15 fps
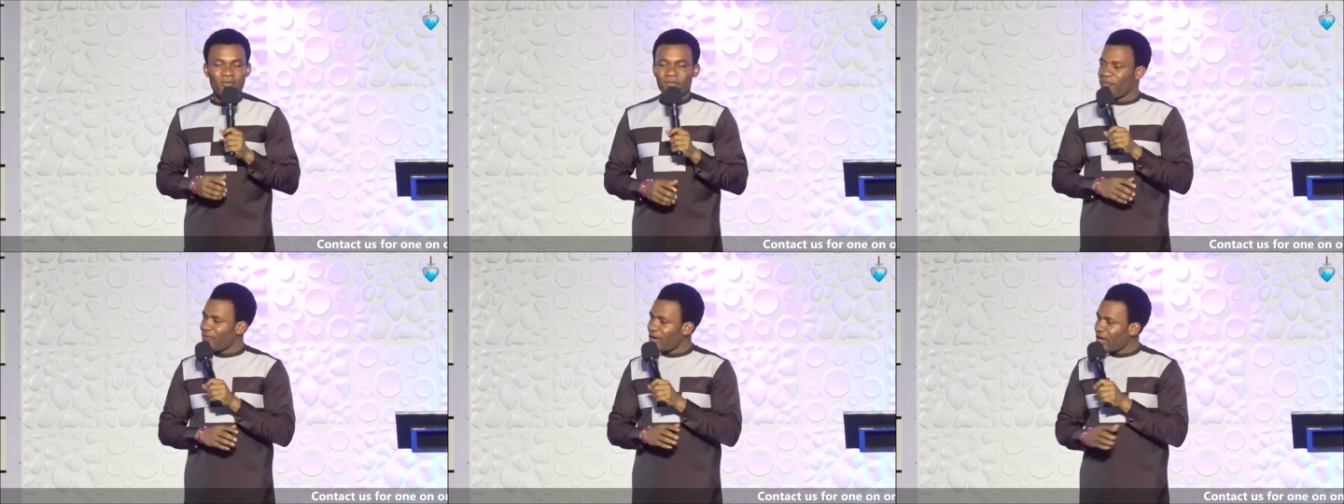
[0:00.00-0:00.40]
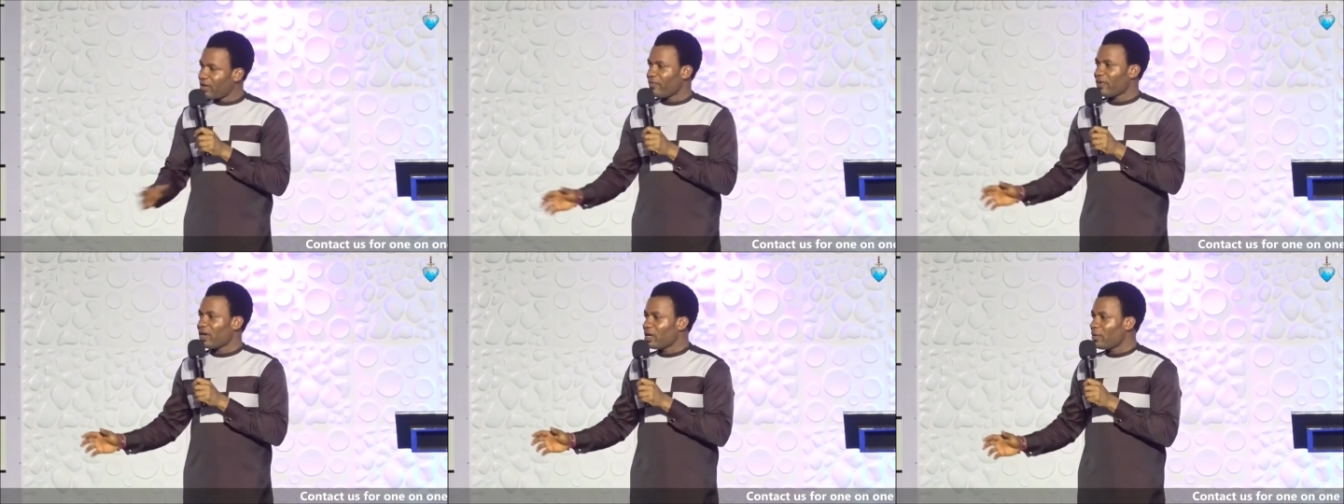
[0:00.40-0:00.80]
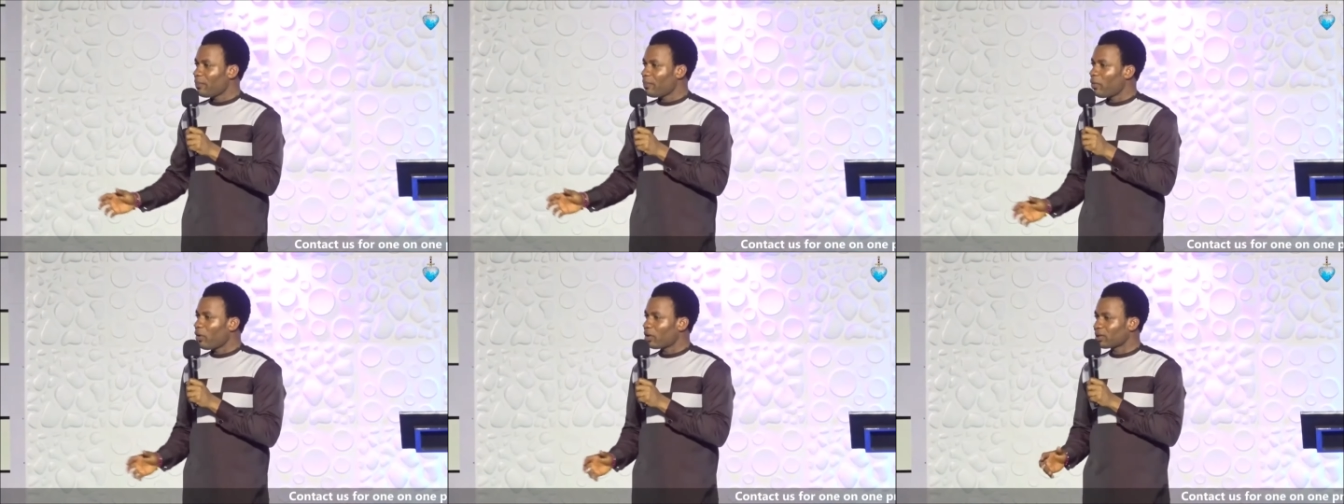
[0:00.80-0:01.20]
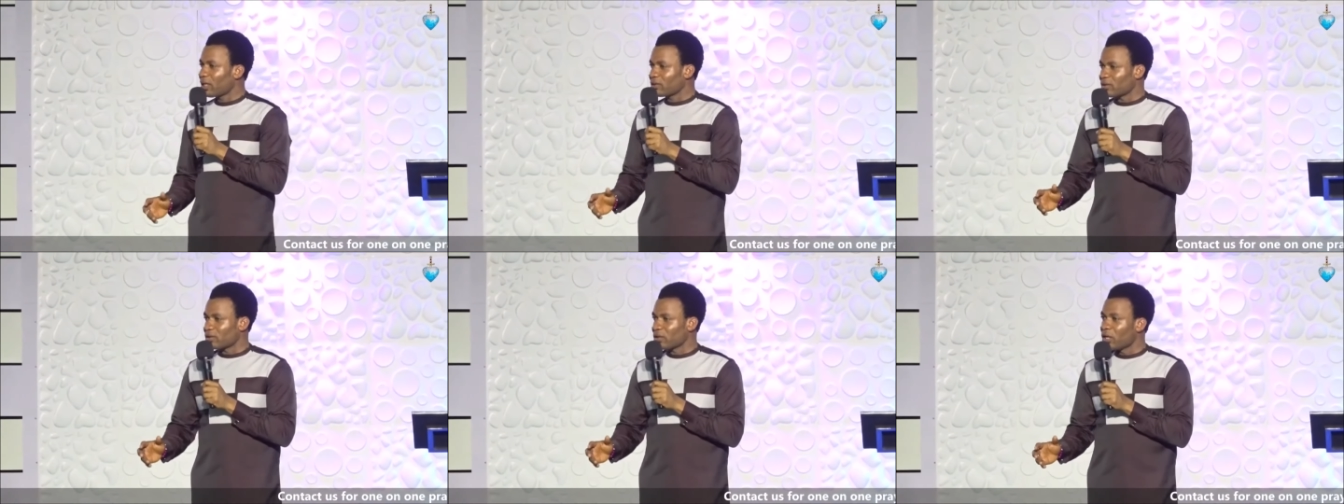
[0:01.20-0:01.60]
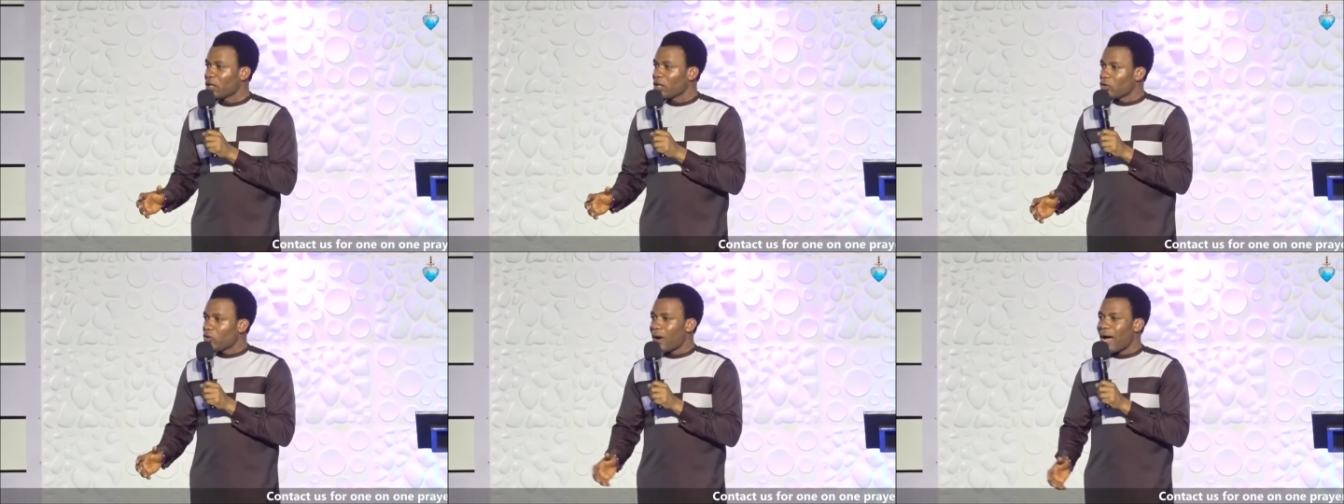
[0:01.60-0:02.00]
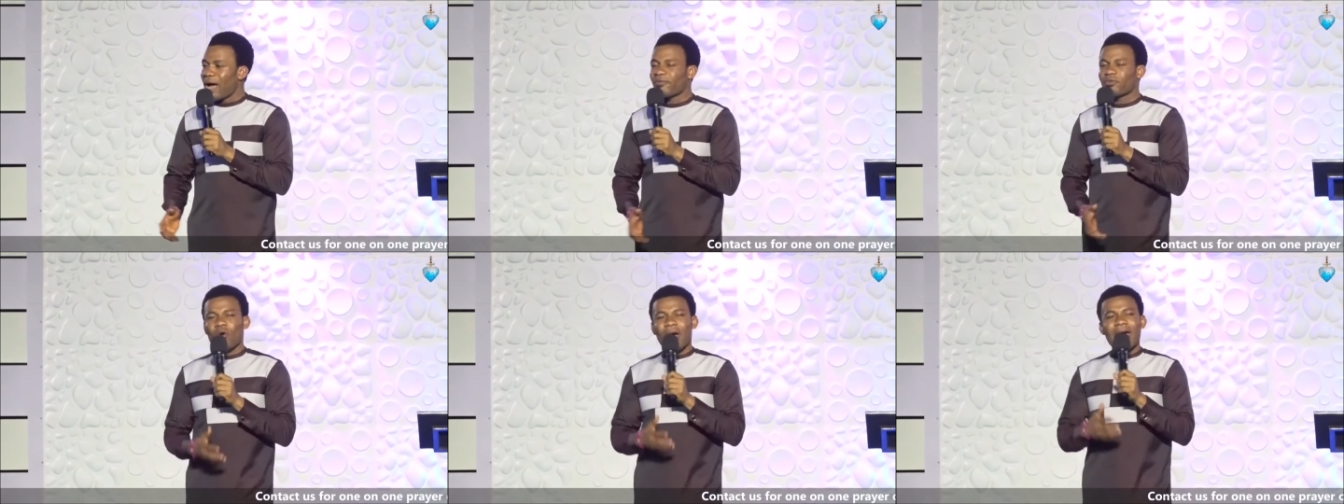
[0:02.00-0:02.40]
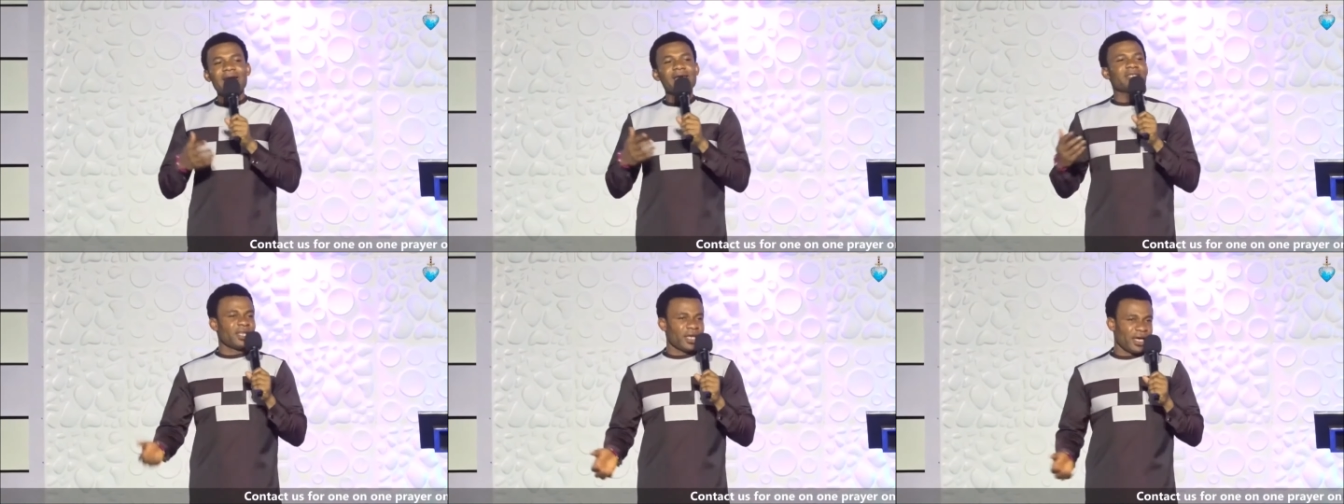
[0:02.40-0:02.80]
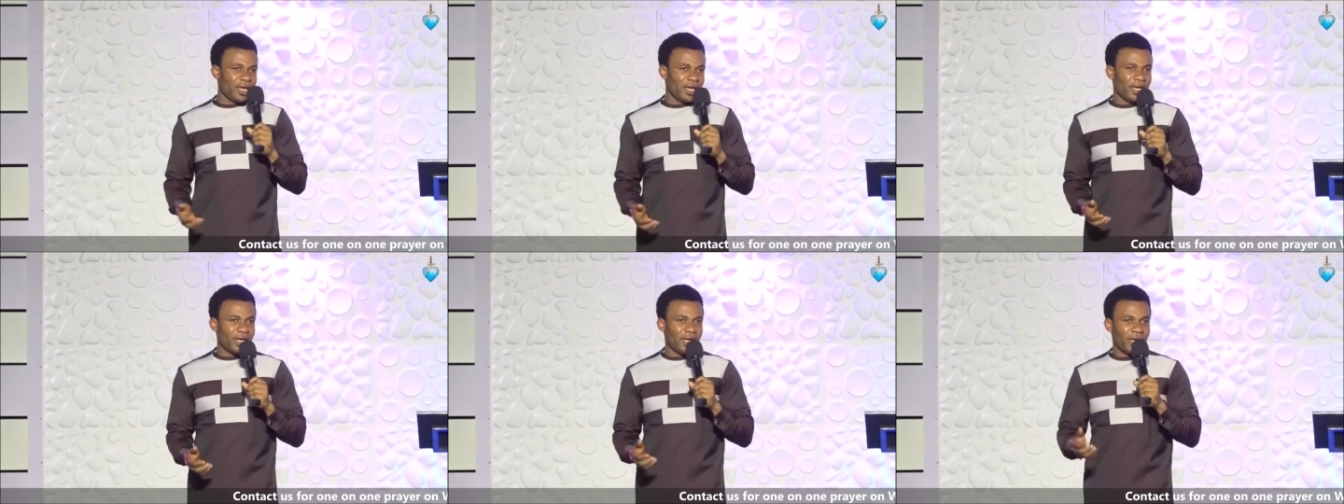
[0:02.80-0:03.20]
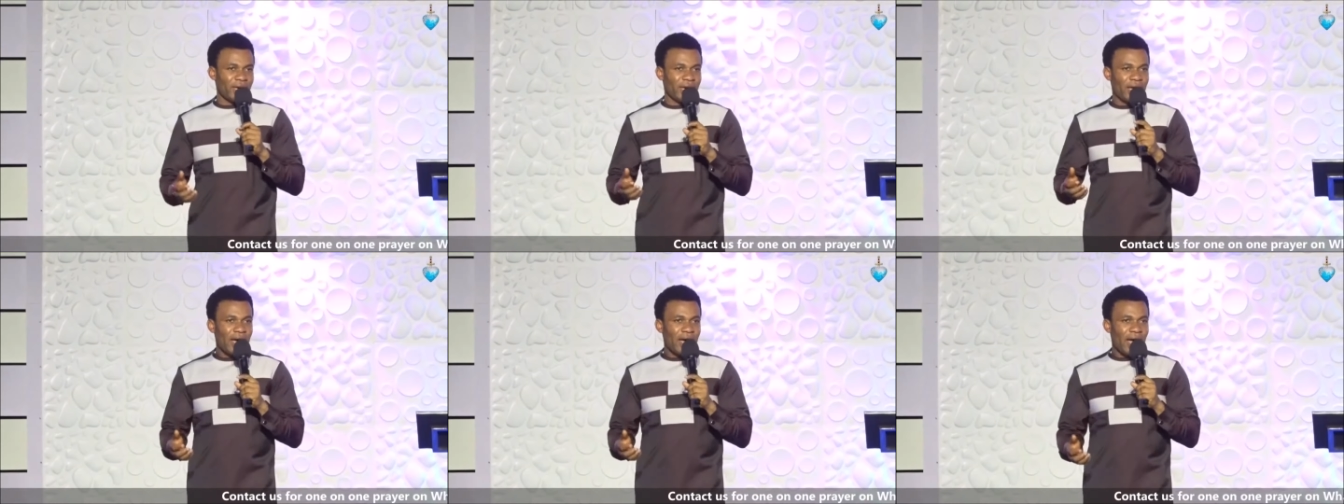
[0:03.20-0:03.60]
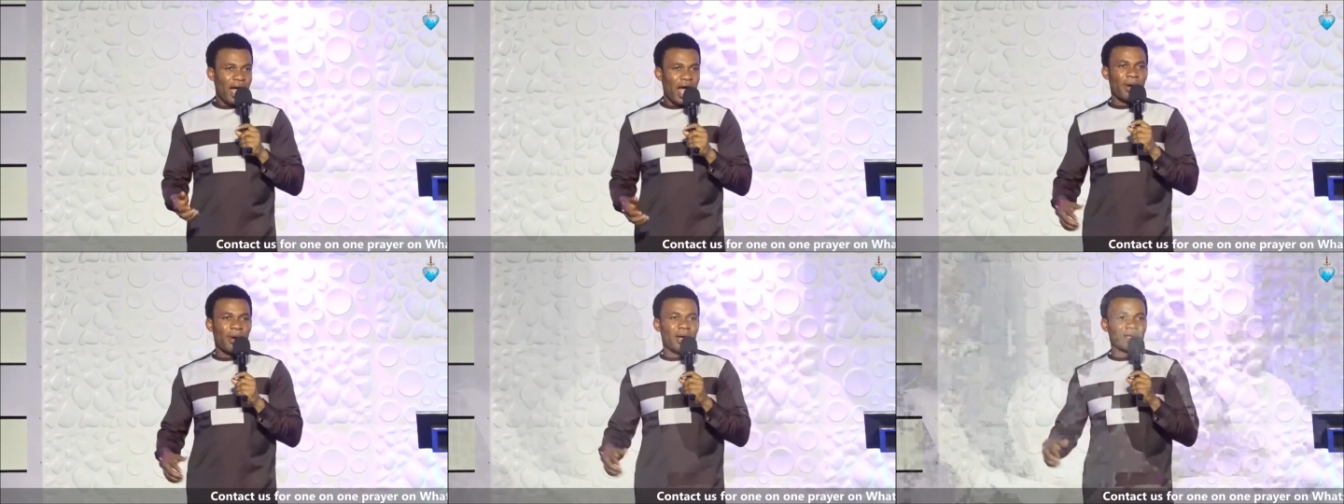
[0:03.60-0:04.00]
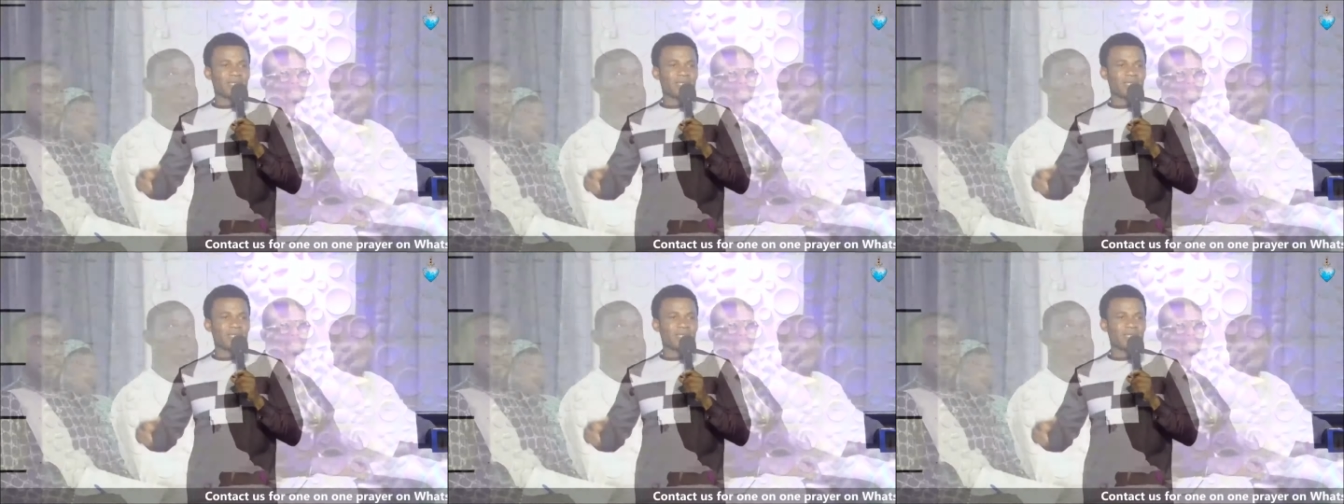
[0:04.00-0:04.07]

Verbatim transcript: Very, very important. You have no idea about